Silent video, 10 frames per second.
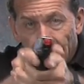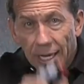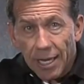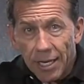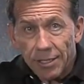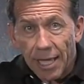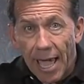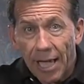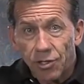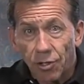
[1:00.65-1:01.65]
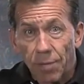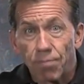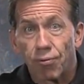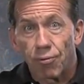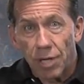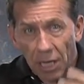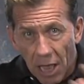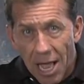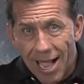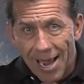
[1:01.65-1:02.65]
it is actually
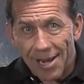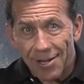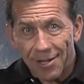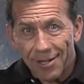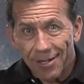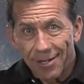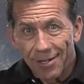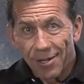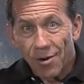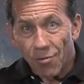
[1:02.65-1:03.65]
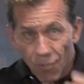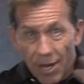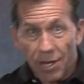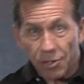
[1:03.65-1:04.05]
pre-aligned, ready to